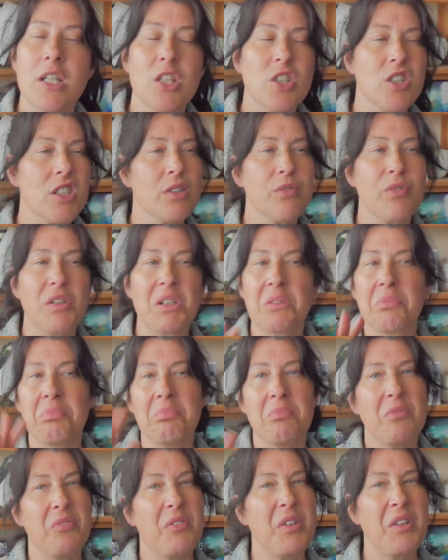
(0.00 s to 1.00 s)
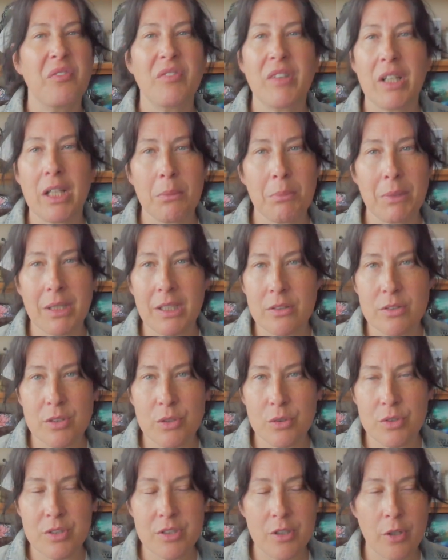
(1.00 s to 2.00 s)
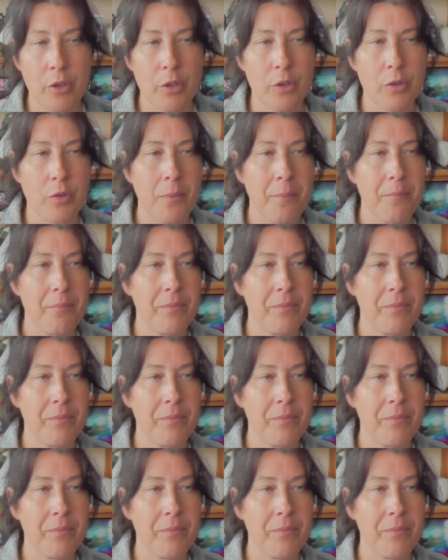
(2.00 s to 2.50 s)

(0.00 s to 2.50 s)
just for 15 minutes or so,